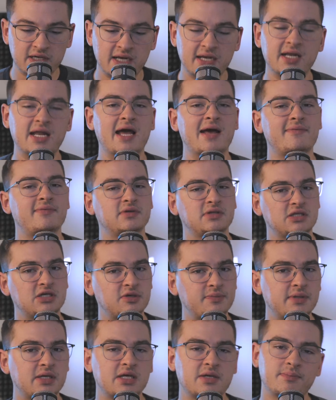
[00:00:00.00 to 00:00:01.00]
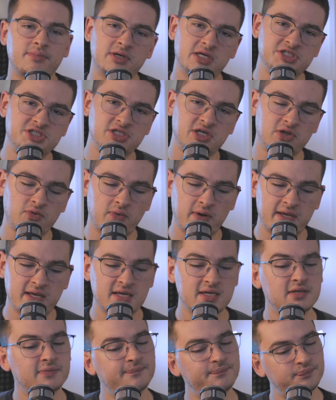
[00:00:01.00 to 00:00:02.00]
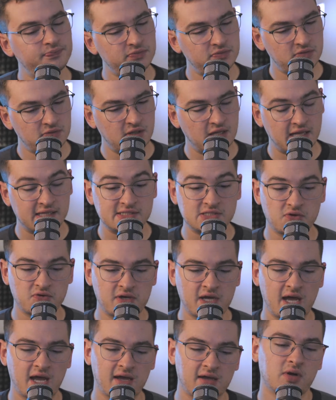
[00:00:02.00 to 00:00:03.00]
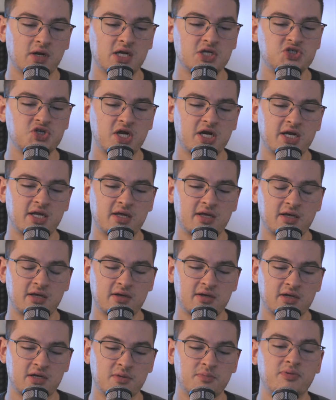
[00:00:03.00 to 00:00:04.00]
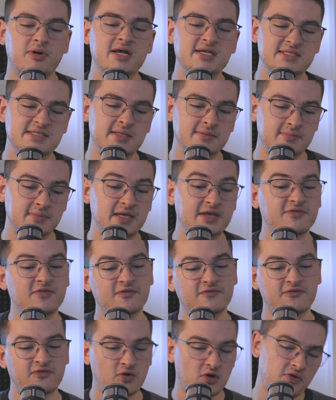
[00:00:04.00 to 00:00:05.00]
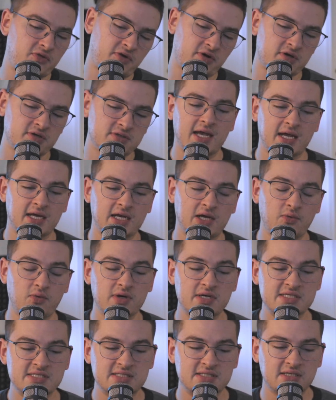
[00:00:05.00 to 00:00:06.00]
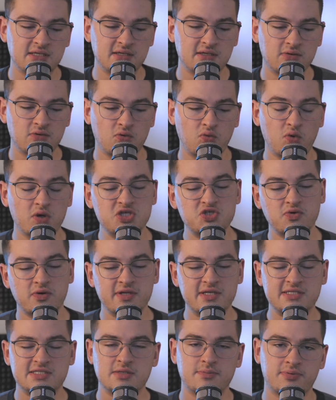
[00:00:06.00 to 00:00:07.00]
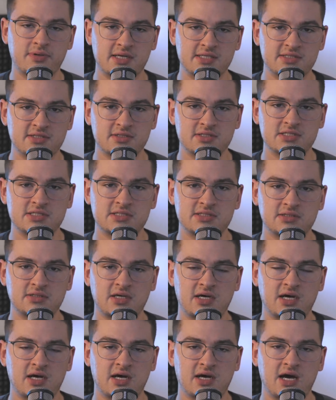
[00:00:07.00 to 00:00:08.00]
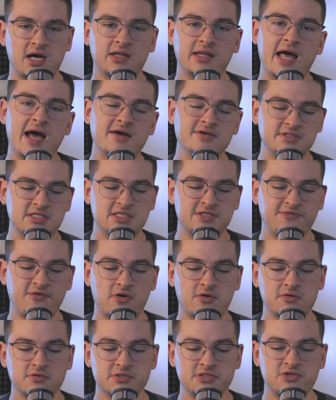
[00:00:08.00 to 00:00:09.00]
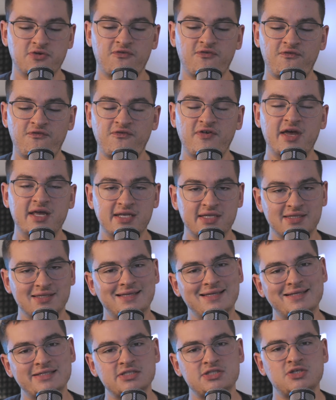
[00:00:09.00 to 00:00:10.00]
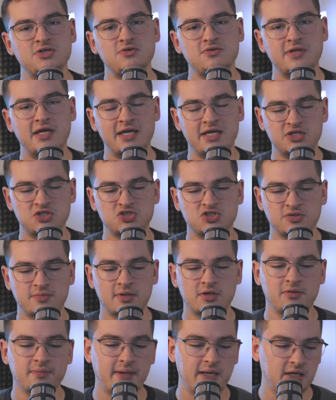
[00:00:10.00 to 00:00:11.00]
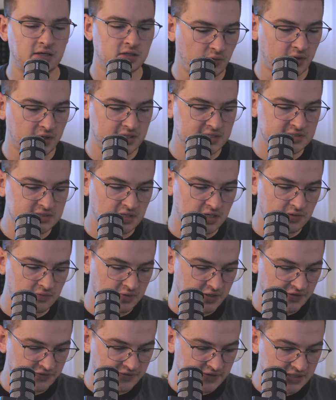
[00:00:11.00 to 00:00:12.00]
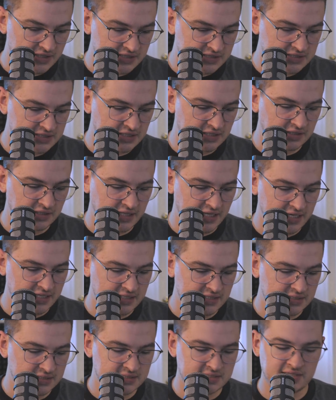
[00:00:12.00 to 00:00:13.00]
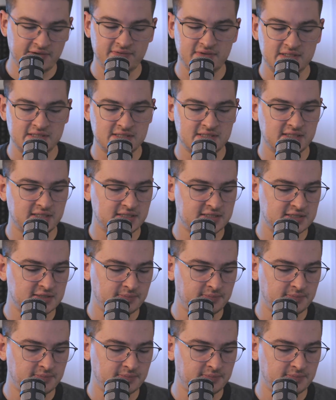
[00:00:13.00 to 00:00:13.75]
in it have a little bit of compression on the way in. That's okay. We're gonna try to compress them even further, and I wanna see which one of these compressors allows these vocals to fit into the instrumental better. We're gonna start with the CLA-76